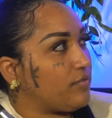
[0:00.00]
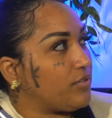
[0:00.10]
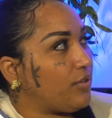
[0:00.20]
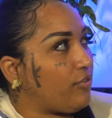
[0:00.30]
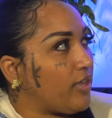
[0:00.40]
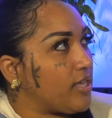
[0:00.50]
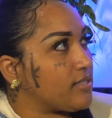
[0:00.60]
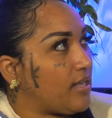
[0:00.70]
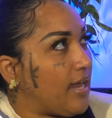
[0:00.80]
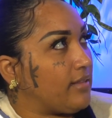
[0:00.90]
of little
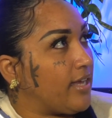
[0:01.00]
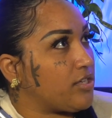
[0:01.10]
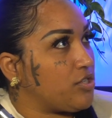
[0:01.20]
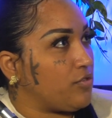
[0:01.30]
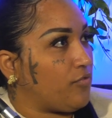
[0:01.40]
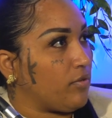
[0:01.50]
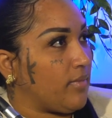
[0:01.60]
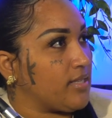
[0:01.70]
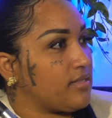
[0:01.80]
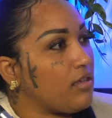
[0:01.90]
things that I like to do for
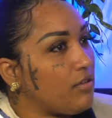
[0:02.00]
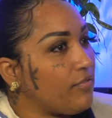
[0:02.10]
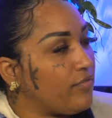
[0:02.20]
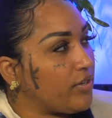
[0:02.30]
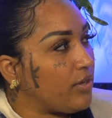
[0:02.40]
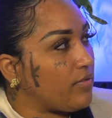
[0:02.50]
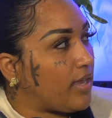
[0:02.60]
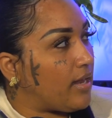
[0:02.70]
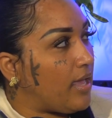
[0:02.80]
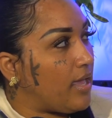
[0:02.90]
myself.
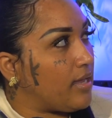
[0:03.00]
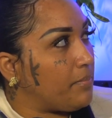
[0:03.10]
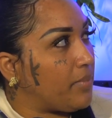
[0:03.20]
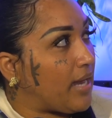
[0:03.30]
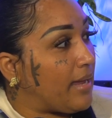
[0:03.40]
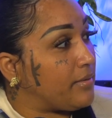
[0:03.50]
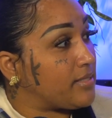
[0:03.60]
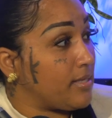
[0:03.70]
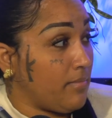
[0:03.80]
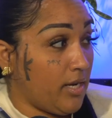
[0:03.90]
But I
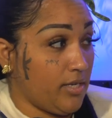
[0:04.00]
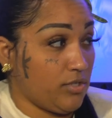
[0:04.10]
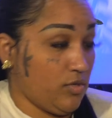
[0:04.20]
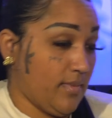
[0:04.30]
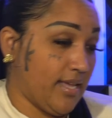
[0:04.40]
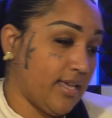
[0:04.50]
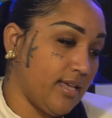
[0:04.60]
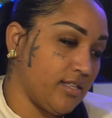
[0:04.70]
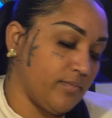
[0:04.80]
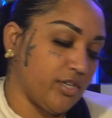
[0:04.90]
send money to my
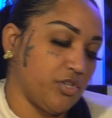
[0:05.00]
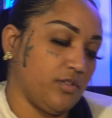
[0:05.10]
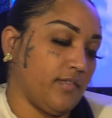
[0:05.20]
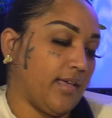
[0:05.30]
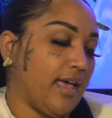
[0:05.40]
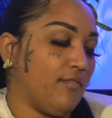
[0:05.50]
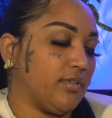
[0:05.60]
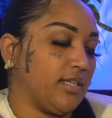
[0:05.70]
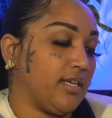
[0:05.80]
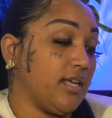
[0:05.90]
kids and make sure that they have
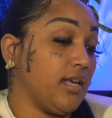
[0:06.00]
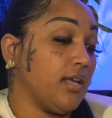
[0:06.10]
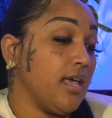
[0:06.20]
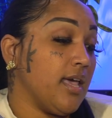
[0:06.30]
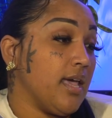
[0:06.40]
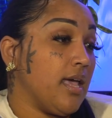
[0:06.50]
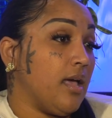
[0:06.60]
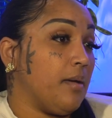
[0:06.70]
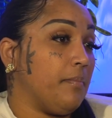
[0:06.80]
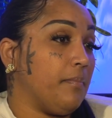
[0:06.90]
what they need.
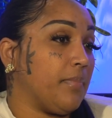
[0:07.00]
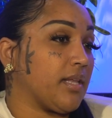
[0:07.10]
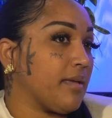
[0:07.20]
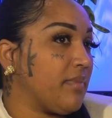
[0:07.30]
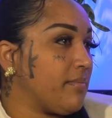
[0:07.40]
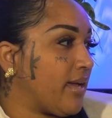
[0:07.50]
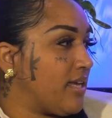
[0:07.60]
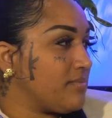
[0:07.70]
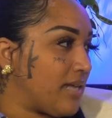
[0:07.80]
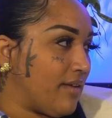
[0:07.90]
But me and my
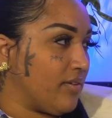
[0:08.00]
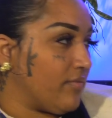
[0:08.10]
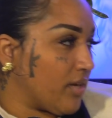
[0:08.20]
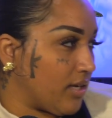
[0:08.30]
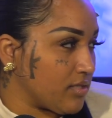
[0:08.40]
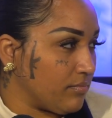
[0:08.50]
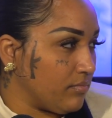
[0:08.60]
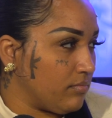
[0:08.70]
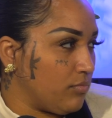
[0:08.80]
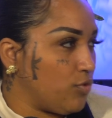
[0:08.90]
husband haven't even got to
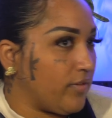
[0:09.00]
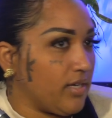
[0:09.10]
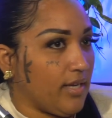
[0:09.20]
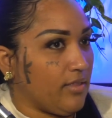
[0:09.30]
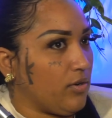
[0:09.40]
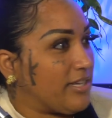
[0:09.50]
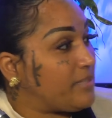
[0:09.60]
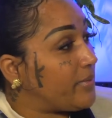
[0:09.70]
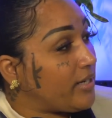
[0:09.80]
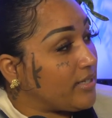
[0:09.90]
move in together or
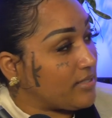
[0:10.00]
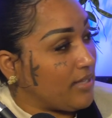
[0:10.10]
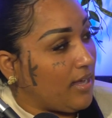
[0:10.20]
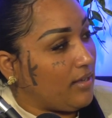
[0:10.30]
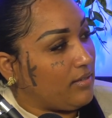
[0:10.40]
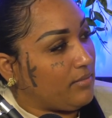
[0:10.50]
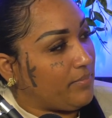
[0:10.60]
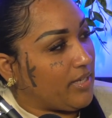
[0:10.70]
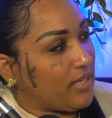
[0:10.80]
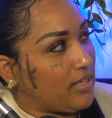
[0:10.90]
experience that.
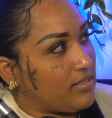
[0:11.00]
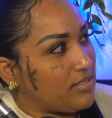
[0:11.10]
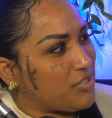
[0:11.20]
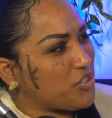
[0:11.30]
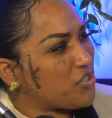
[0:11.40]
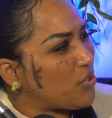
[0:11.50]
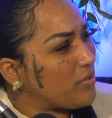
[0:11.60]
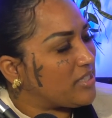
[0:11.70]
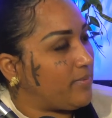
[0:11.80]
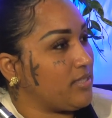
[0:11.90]
Because it's just so
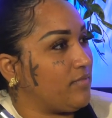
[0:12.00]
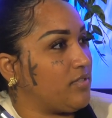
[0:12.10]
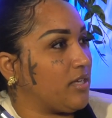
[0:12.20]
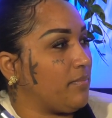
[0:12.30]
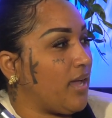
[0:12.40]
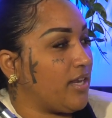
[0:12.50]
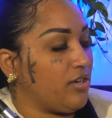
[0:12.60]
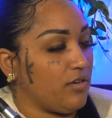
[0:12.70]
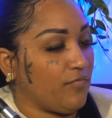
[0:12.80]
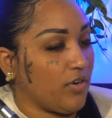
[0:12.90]
expensive to combine. You
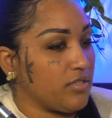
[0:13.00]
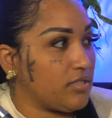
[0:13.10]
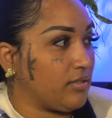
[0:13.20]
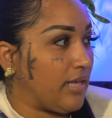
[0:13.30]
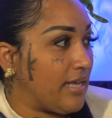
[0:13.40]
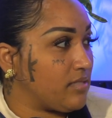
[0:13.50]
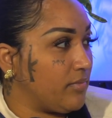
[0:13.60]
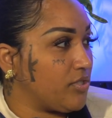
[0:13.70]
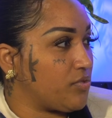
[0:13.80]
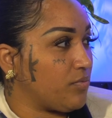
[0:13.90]
need first and last
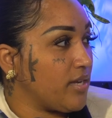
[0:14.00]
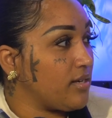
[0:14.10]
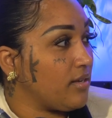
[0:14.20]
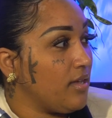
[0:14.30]
month's rent